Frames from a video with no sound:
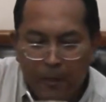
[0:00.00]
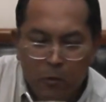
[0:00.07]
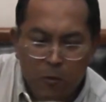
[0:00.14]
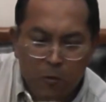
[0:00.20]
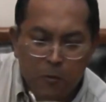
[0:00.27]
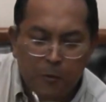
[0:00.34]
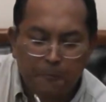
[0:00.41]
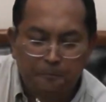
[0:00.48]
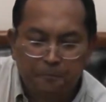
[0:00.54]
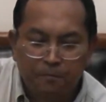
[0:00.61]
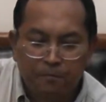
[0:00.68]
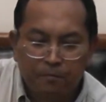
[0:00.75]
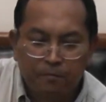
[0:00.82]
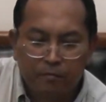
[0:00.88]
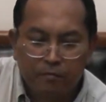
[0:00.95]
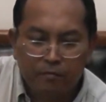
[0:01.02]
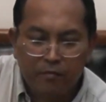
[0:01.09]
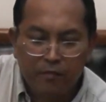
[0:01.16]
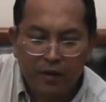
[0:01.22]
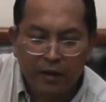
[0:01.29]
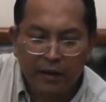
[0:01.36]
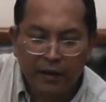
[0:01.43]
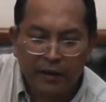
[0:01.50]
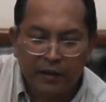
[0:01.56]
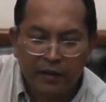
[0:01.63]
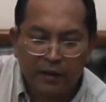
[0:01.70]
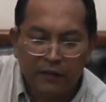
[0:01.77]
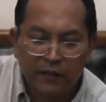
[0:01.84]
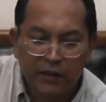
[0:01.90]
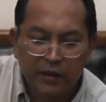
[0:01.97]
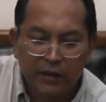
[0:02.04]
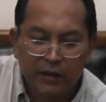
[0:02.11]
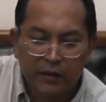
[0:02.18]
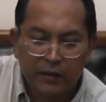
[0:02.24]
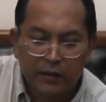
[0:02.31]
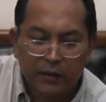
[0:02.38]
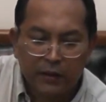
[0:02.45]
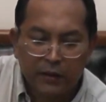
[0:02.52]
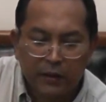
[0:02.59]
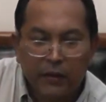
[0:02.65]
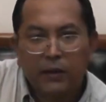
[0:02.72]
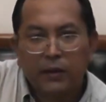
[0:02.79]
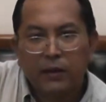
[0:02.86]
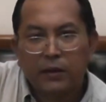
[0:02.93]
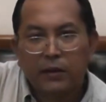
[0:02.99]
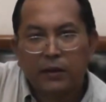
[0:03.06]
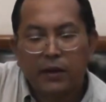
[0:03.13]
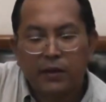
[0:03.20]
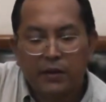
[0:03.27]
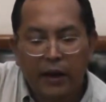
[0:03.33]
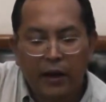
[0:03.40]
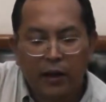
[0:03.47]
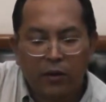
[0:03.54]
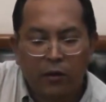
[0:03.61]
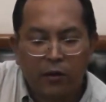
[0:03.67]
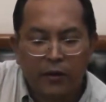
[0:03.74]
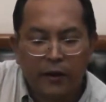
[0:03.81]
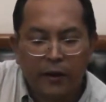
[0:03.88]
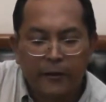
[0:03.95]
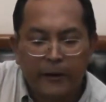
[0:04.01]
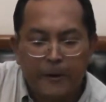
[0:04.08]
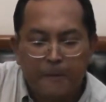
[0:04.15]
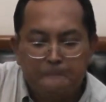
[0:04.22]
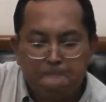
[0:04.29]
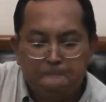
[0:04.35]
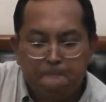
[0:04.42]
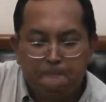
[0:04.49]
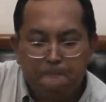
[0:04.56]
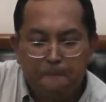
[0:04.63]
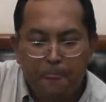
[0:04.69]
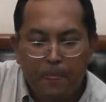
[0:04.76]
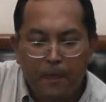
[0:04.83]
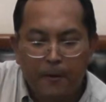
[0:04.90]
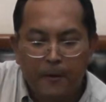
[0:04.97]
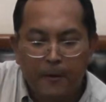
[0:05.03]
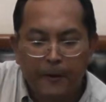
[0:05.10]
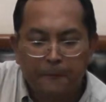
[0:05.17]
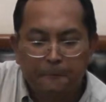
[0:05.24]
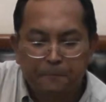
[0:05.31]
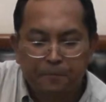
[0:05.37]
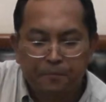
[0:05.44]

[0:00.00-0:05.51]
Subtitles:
Ooh, I can definitely taste the alcohol in that thing. Okay.